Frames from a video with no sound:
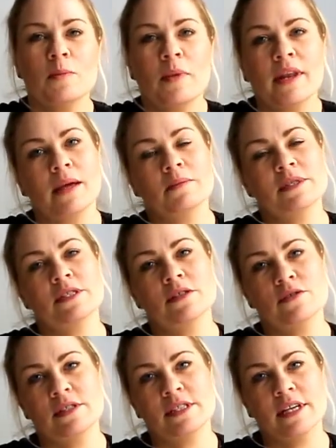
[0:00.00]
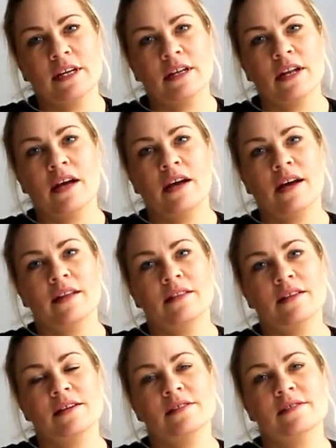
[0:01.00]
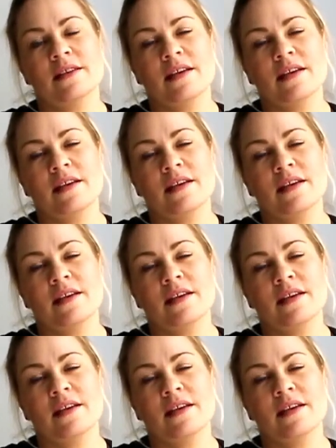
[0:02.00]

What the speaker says: my name is Susie Tinkler and this